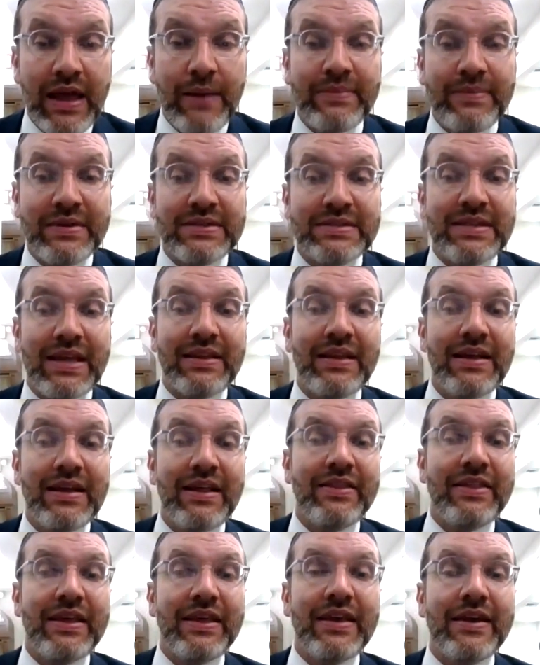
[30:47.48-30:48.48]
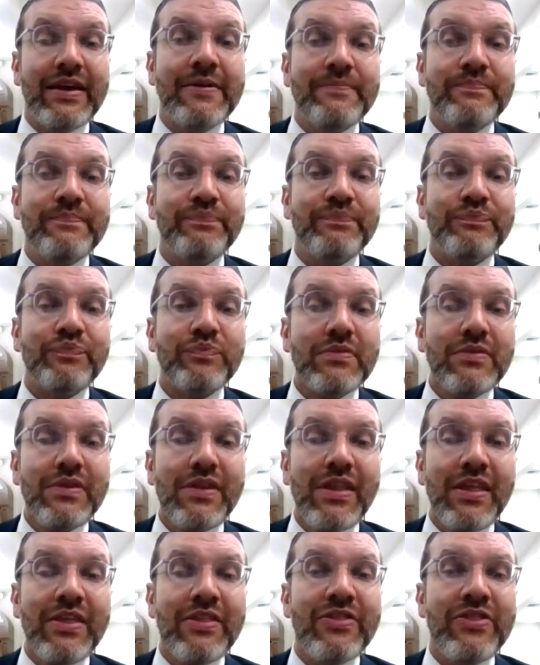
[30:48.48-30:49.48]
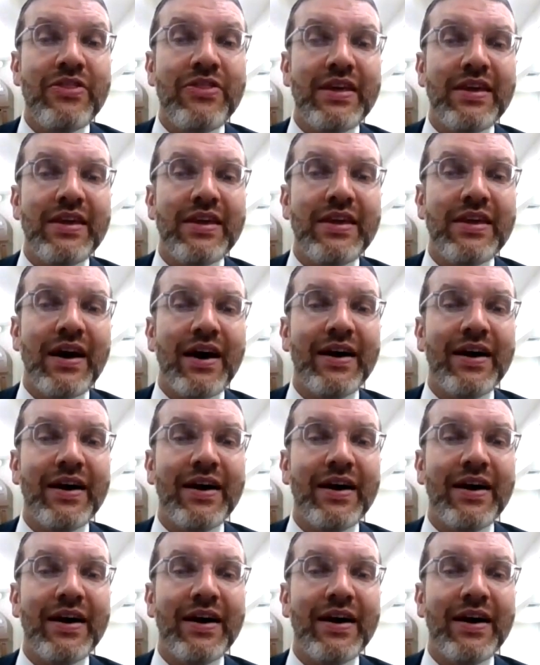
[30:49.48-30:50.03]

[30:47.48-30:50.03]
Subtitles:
means that the